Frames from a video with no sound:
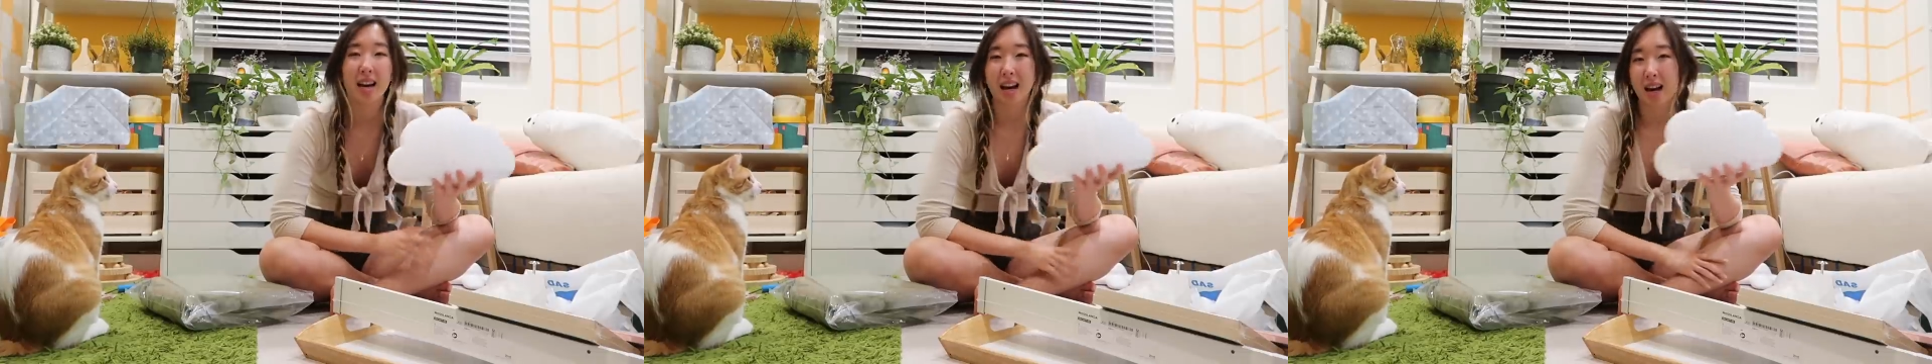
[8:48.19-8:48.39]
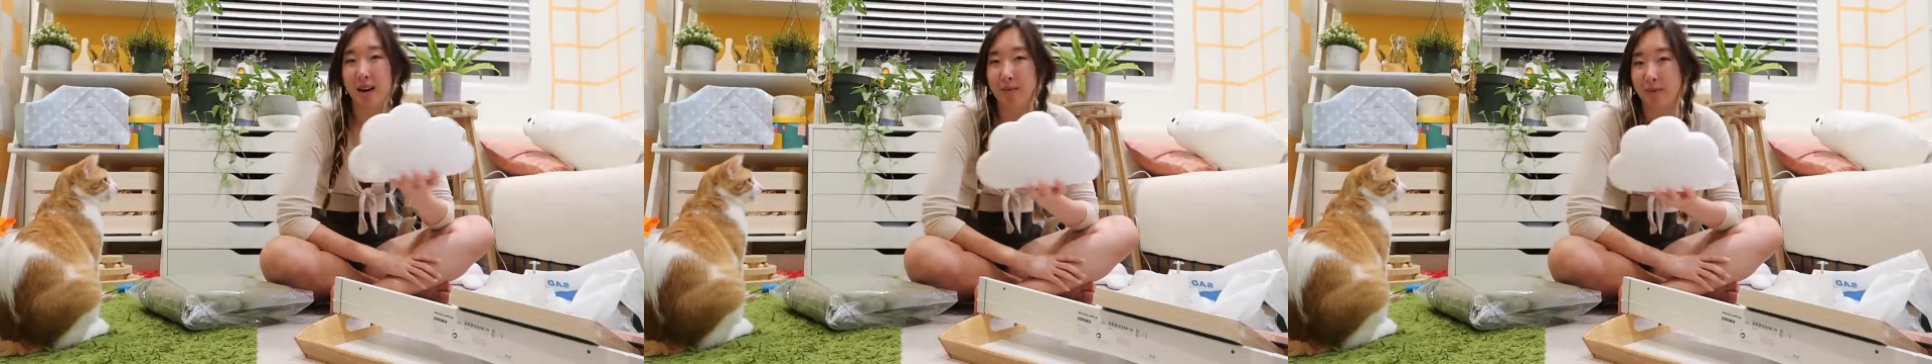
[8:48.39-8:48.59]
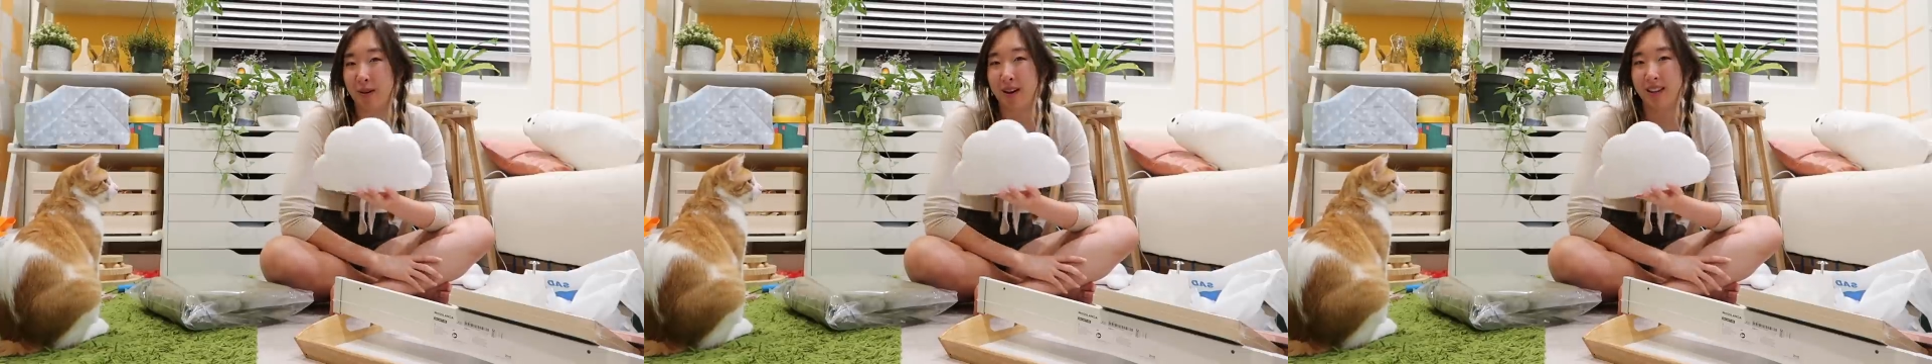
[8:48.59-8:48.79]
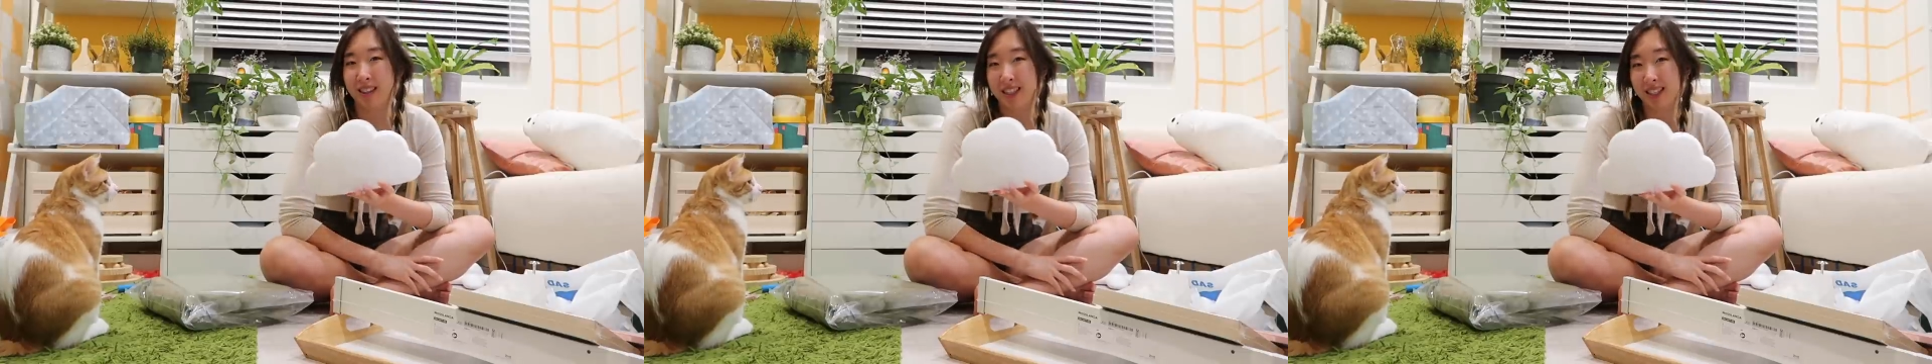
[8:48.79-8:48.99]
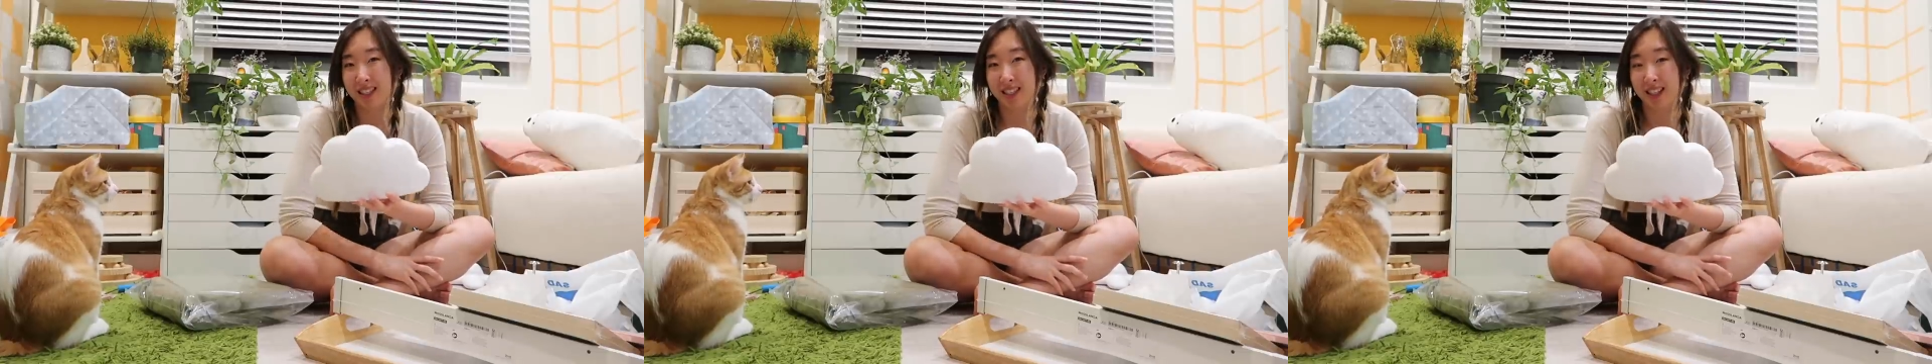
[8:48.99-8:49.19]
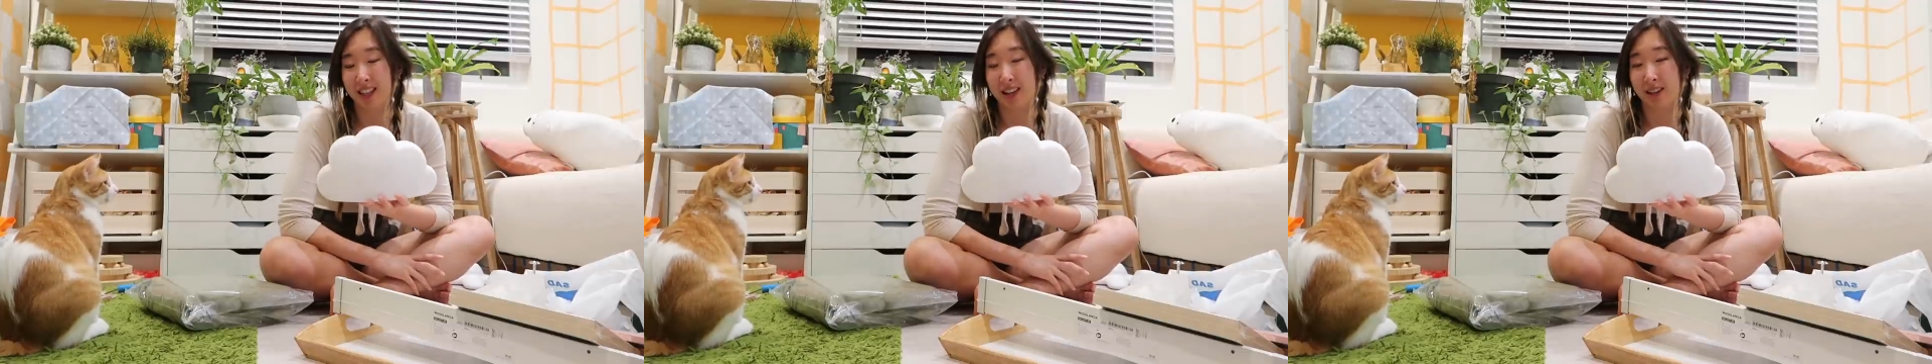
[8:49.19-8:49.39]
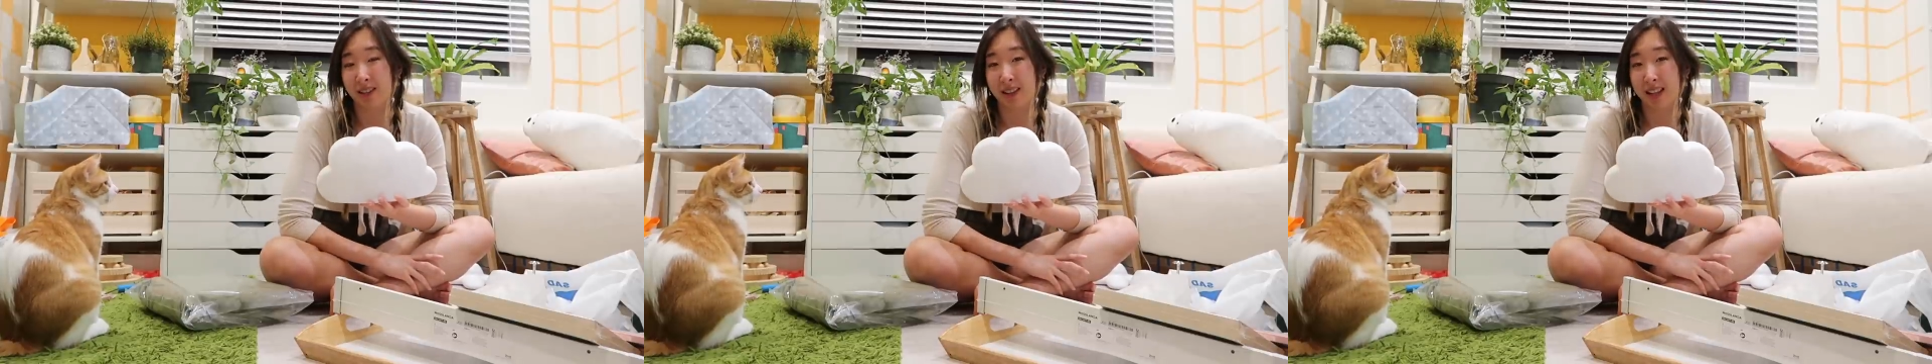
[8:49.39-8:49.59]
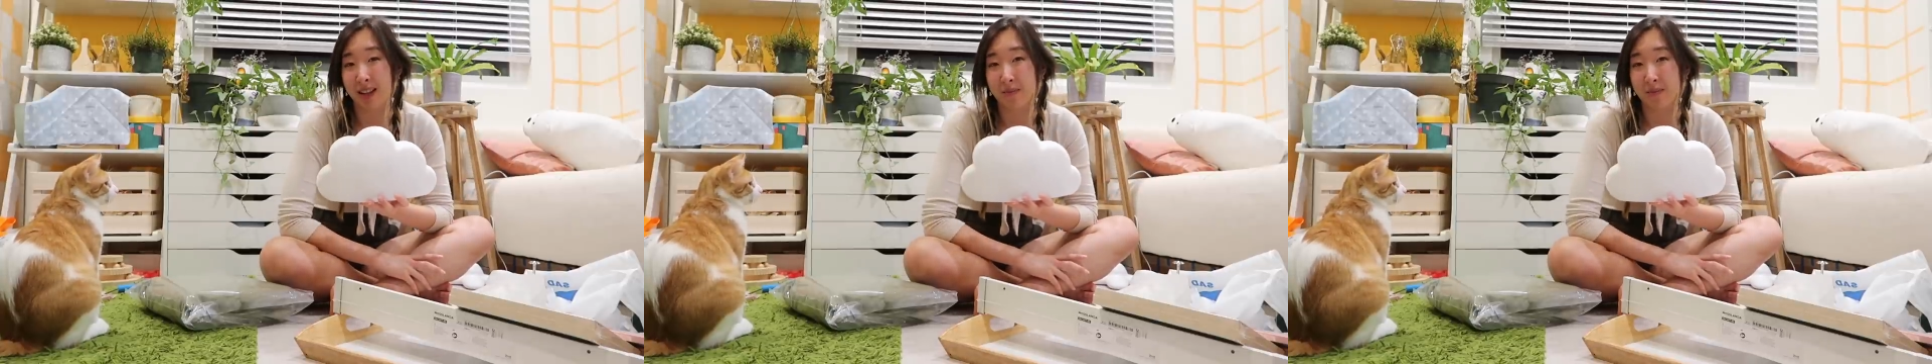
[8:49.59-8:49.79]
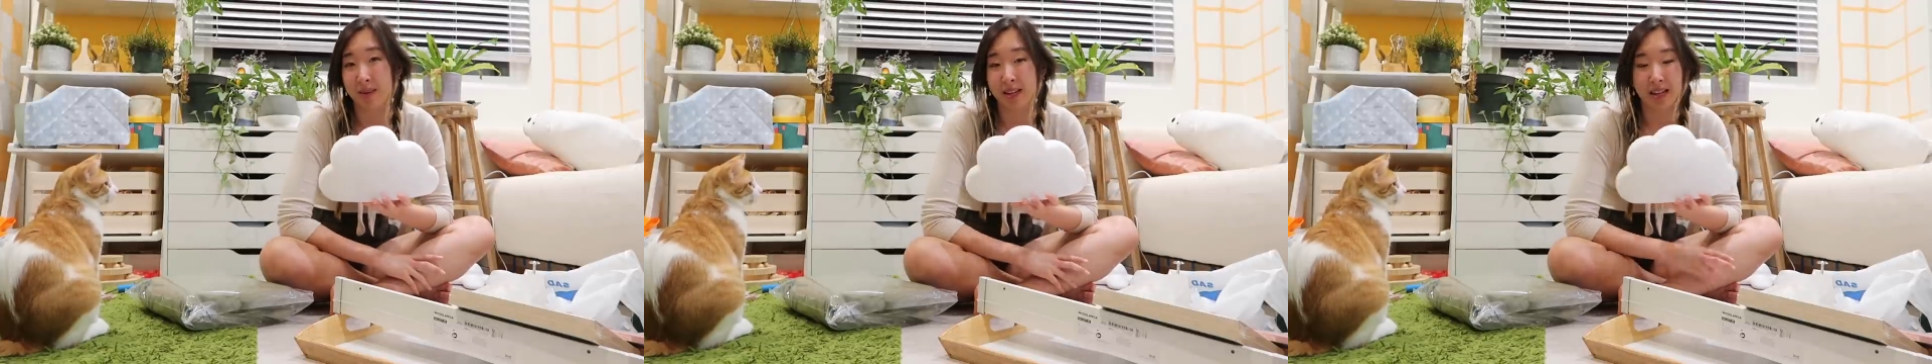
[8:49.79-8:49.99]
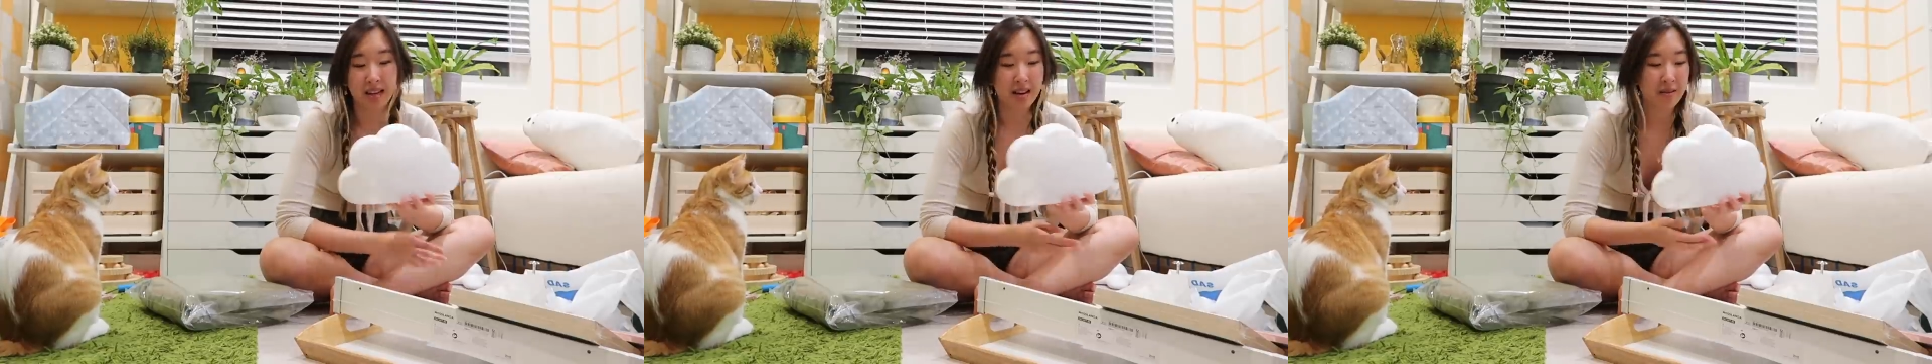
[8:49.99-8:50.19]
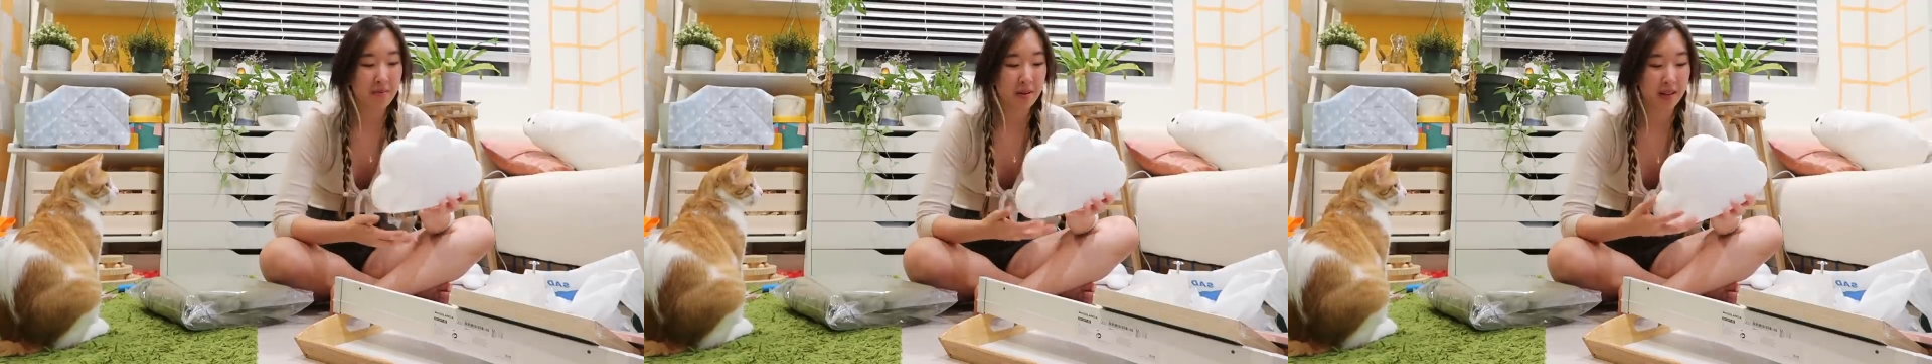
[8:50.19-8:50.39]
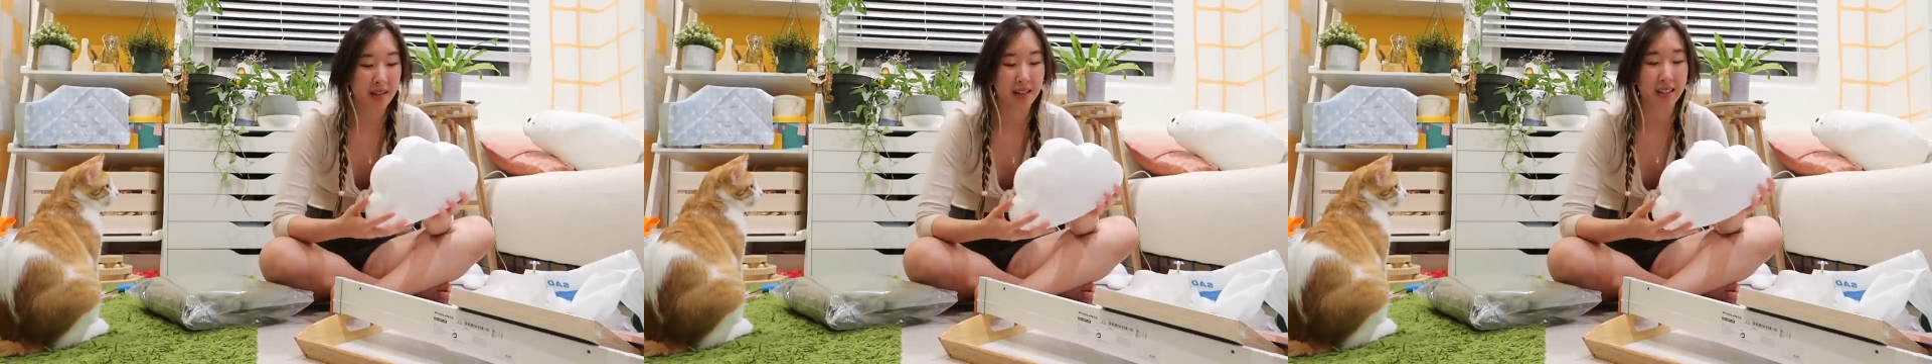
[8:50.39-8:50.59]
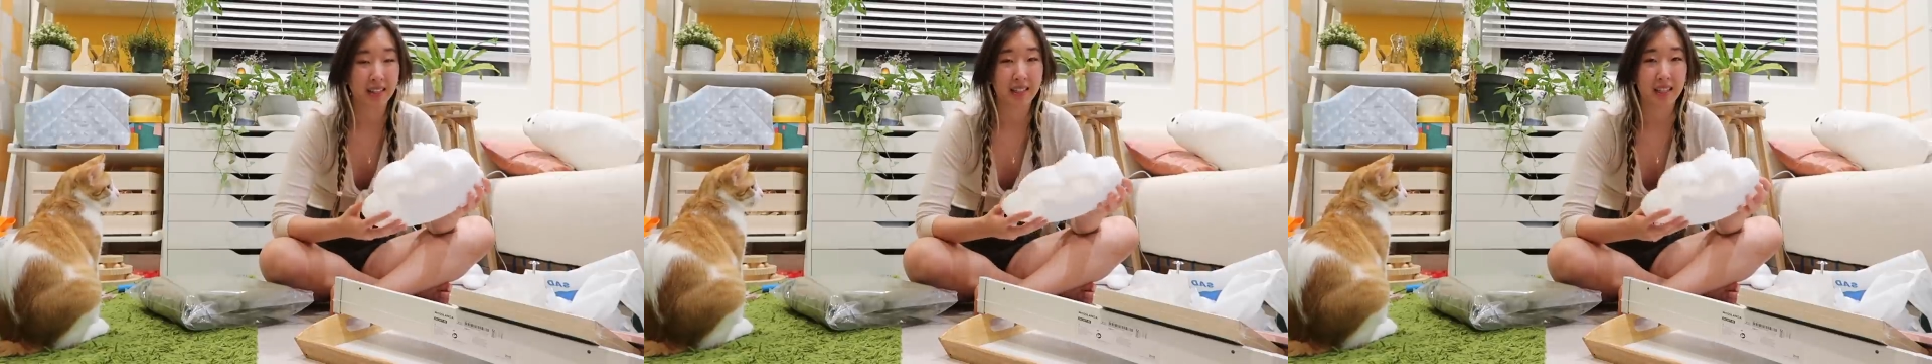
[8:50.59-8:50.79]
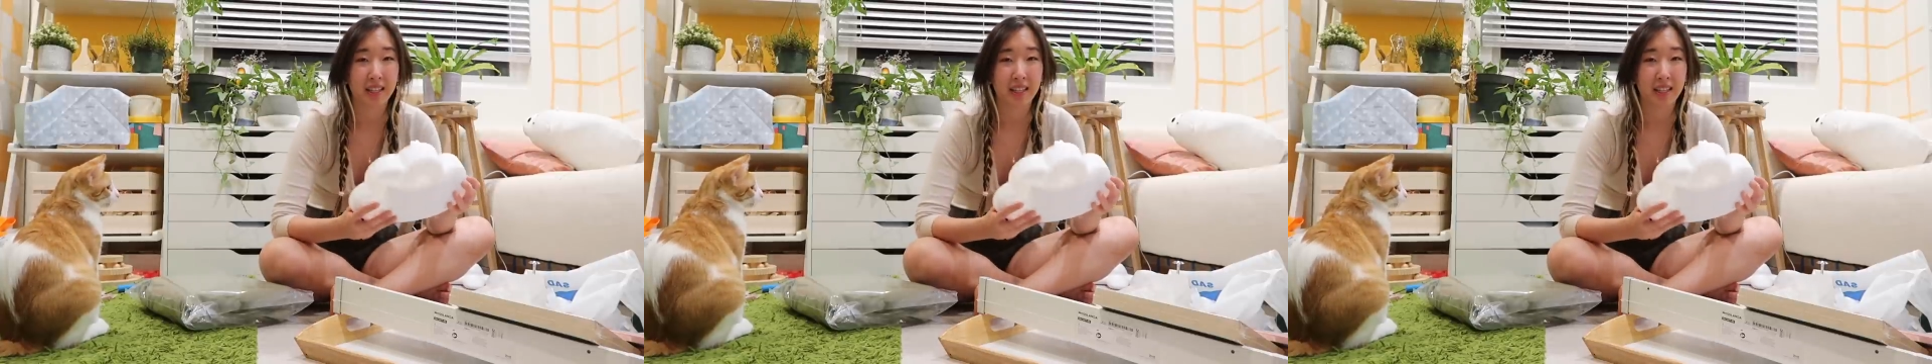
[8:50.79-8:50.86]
I bought this cloud lamp again because